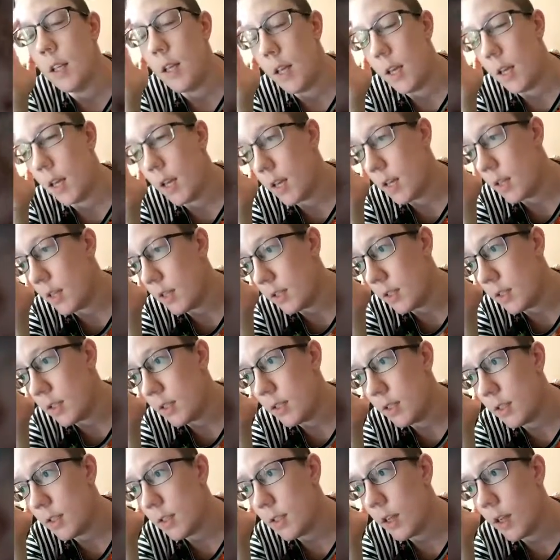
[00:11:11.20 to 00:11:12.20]

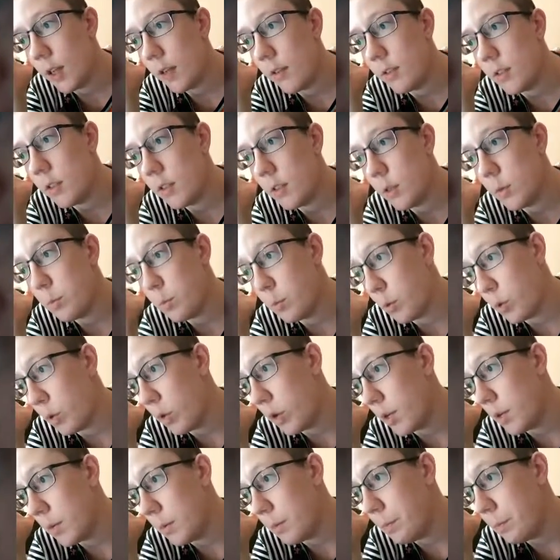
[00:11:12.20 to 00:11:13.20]
And I
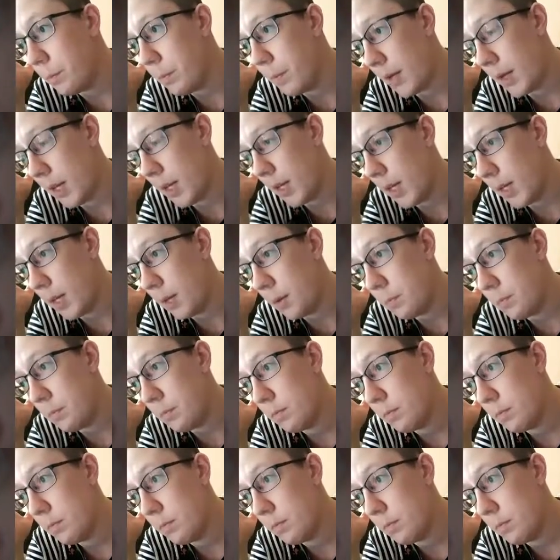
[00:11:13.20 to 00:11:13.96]
support my